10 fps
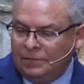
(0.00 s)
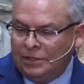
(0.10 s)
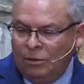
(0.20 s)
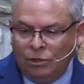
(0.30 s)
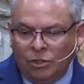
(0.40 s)

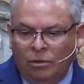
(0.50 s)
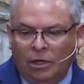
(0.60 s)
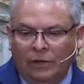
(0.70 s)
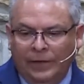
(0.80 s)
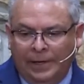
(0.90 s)
see what's going
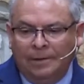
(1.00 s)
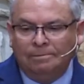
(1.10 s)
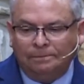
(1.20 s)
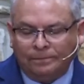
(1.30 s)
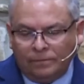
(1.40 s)
on there.
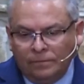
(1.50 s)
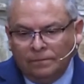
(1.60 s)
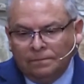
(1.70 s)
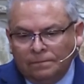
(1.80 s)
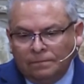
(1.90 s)

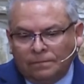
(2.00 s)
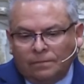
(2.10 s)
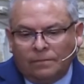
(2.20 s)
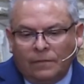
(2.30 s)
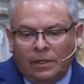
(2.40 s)

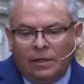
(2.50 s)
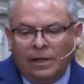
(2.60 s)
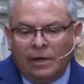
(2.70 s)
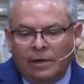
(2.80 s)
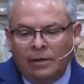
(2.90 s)

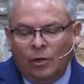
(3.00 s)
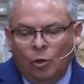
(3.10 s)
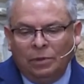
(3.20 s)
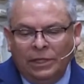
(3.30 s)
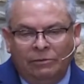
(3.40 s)
They are
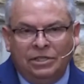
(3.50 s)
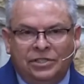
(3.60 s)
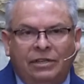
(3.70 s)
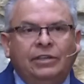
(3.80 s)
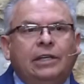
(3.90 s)
openly
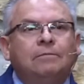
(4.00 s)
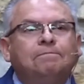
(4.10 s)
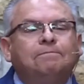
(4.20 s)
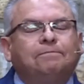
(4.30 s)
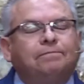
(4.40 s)

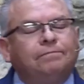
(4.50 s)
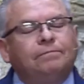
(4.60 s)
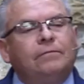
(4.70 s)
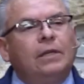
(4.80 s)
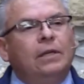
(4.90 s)
receiving,
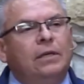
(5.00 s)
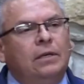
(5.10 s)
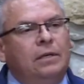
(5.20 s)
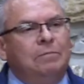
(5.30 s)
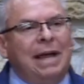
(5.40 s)

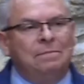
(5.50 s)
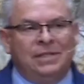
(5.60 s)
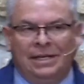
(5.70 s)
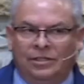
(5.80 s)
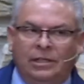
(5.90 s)

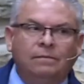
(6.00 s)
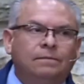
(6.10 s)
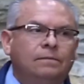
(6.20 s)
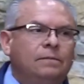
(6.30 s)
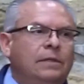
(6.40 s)

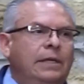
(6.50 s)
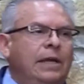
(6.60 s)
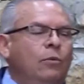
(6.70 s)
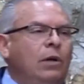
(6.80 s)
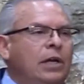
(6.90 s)
baptizing,
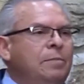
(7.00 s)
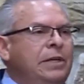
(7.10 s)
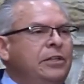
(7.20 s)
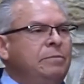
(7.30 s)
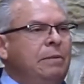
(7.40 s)
and
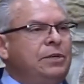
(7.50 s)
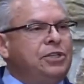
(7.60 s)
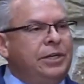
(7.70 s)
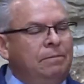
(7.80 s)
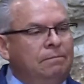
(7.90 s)
welcoming to
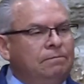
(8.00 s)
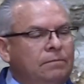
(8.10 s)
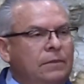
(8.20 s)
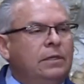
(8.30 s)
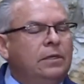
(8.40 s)
membership
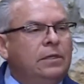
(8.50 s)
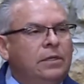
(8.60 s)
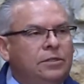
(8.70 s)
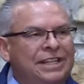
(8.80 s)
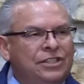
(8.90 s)

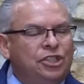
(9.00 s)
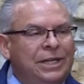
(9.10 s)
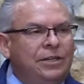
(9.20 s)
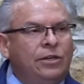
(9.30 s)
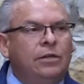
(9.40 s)

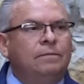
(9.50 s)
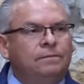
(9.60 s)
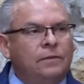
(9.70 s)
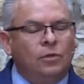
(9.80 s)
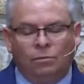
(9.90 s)
transgendered,
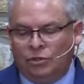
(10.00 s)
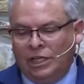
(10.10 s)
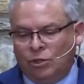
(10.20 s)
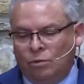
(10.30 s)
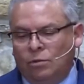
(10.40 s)

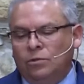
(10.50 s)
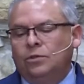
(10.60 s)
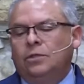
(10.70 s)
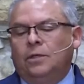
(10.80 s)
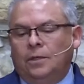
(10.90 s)

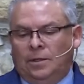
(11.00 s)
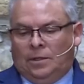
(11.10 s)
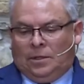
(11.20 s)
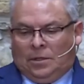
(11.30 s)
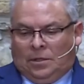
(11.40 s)
homosexuals,
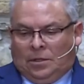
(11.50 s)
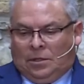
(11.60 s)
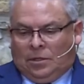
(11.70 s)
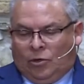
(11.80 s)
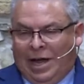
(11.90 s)

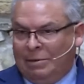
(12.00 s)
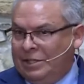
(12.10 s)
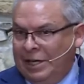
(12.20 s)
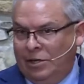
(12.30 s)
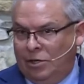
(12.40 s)

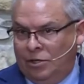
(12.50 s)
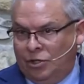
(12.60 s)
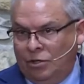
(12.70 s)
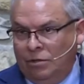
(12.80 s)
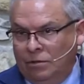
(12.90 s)
cohabitators,